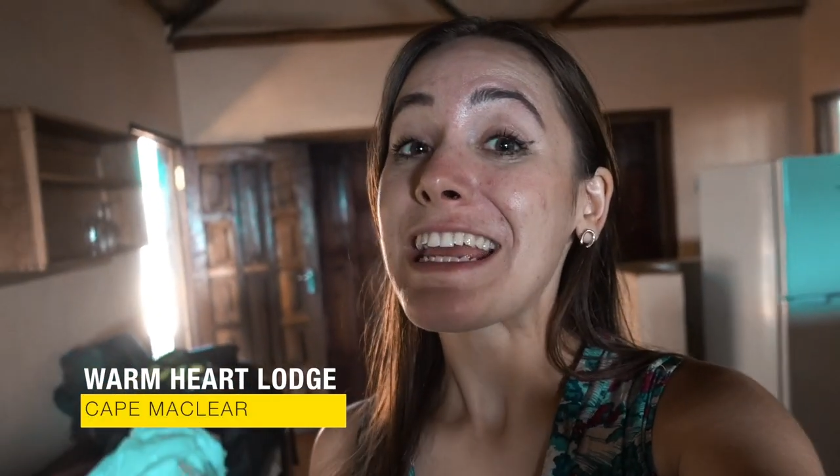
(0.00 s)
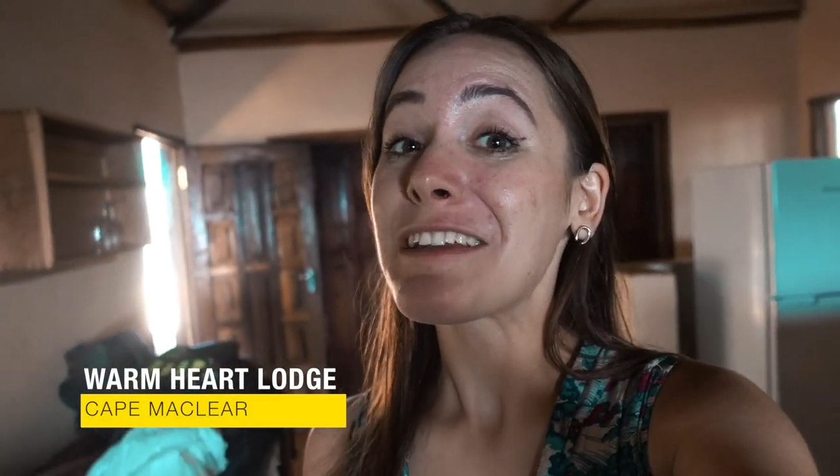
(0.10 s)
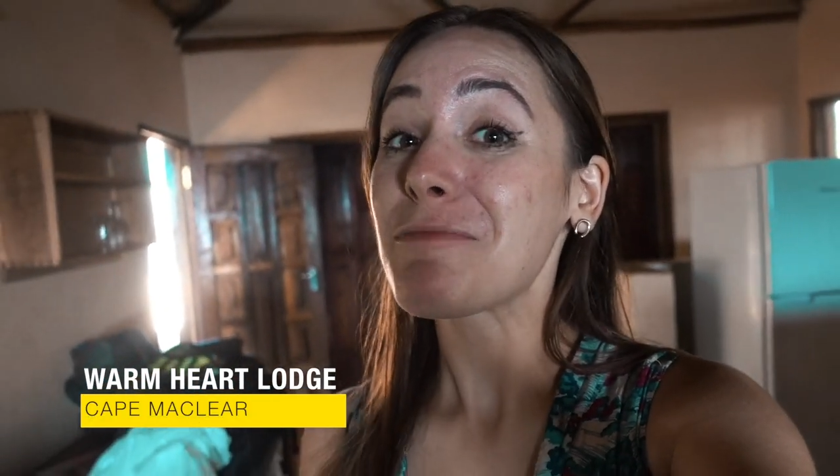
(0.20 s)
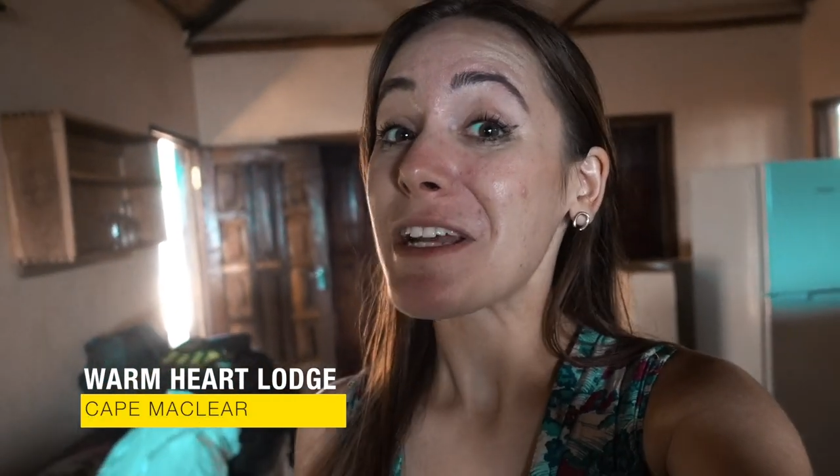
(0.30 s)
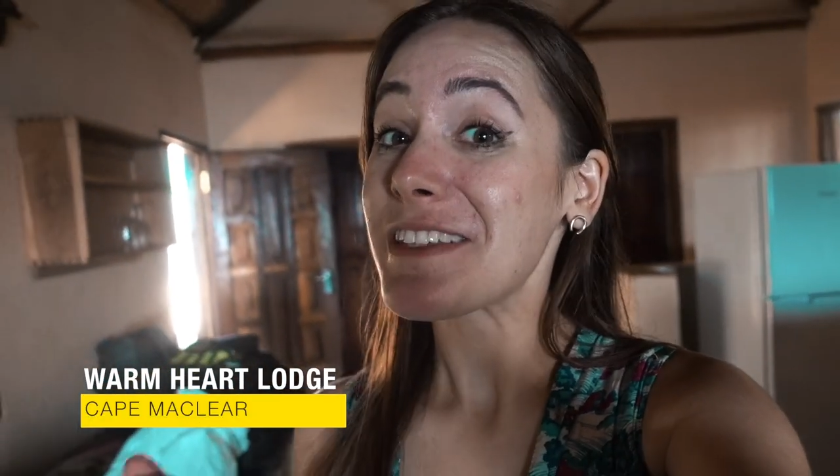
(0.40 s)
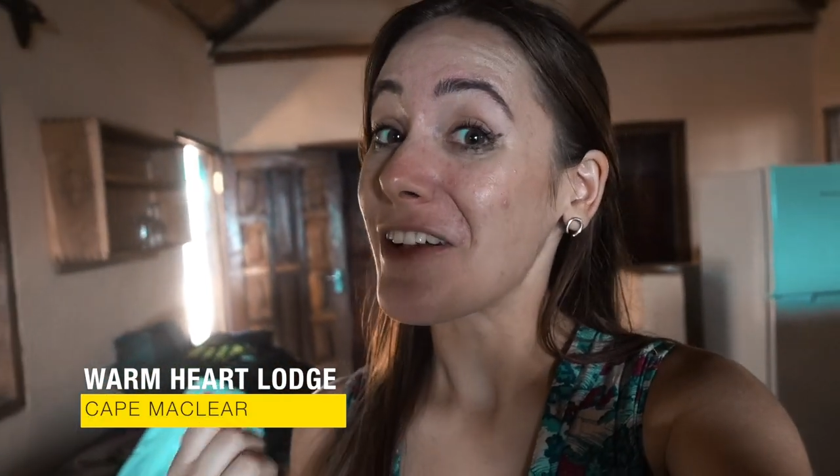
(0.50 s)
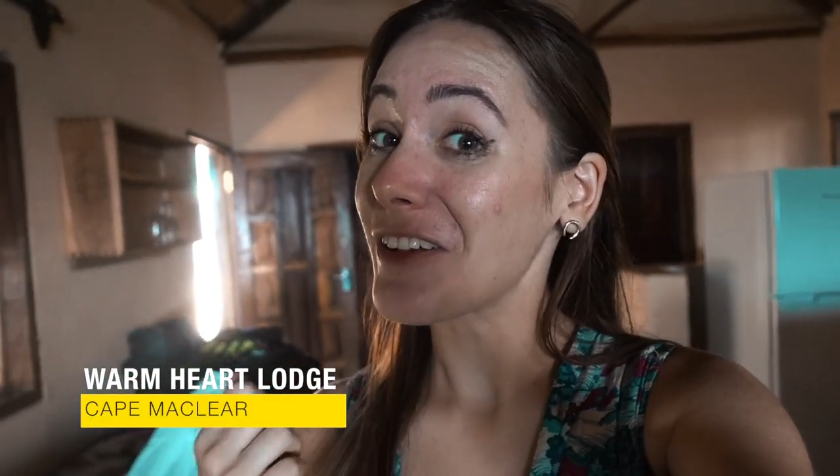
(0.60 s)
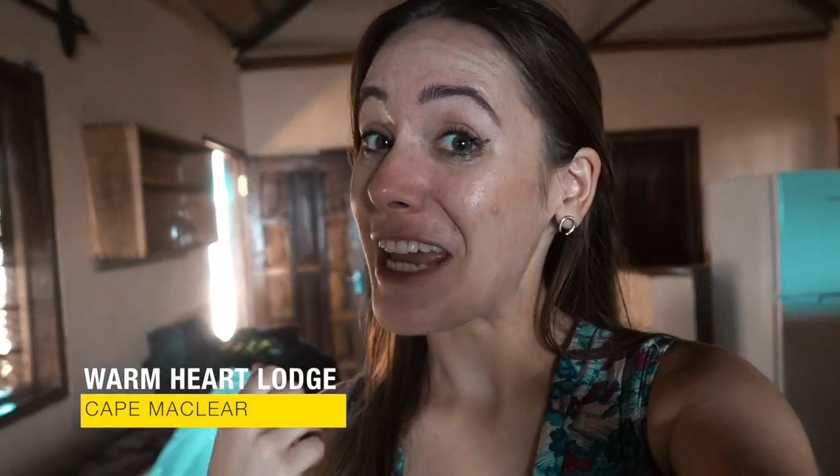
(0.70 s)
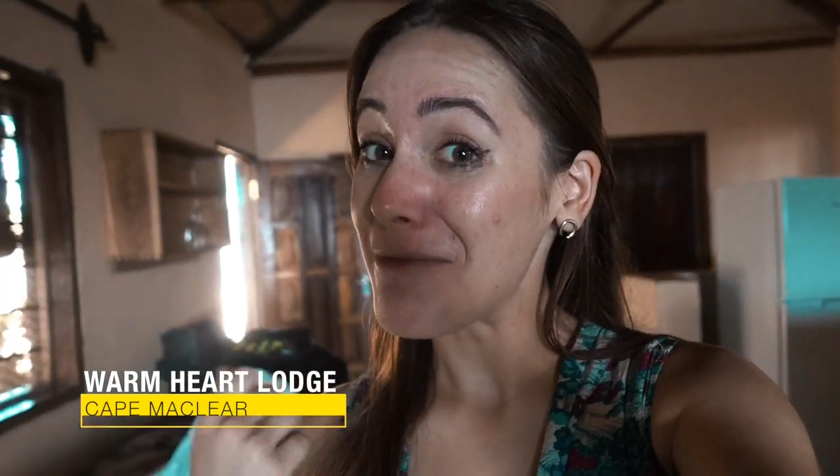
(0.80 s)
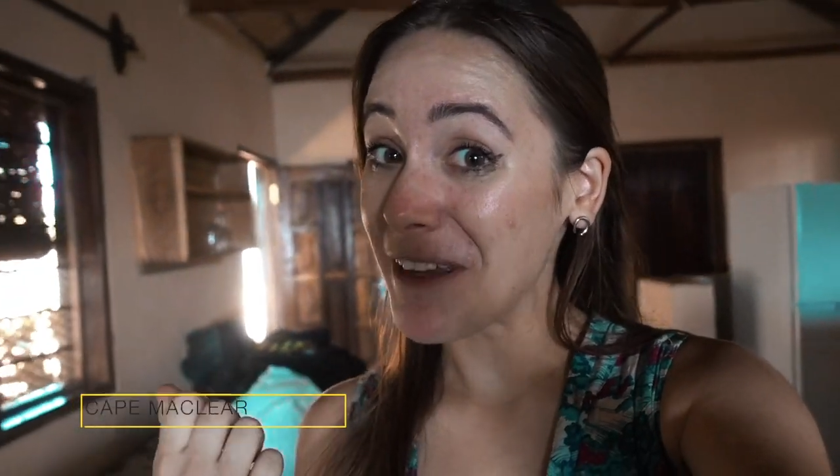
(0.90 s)
in a place
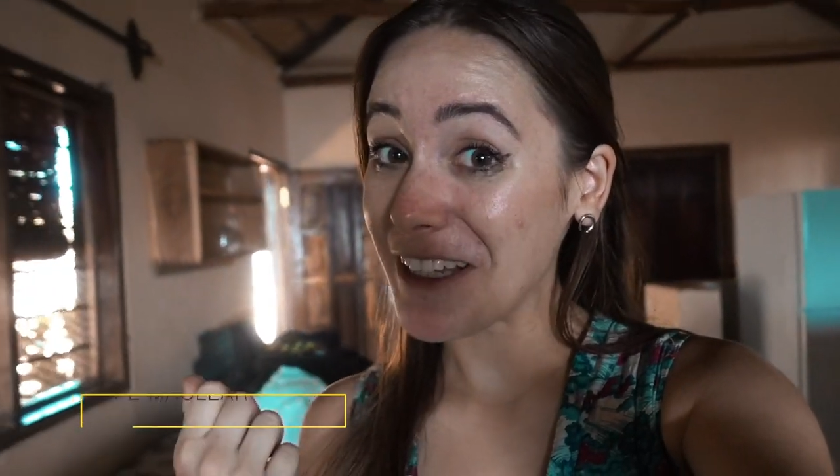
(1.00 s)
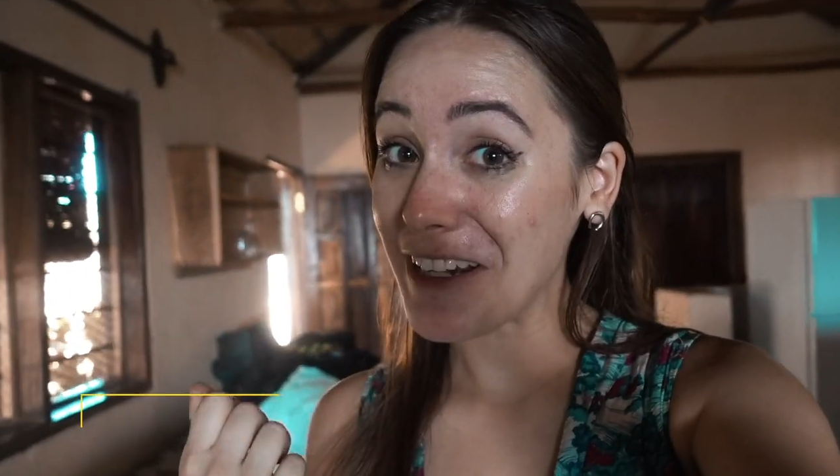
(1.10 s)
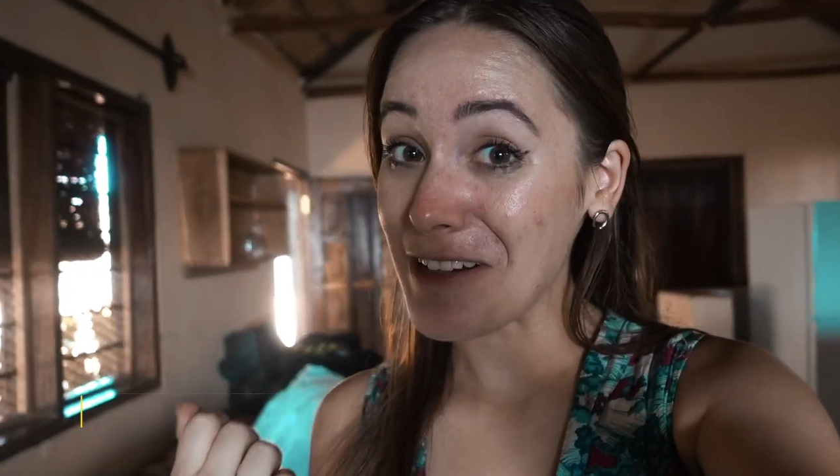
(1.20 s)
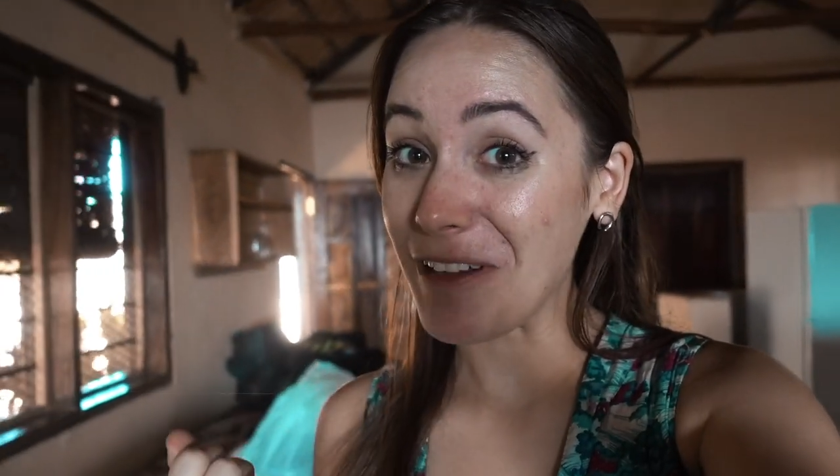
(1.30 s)
called Cape Maclear in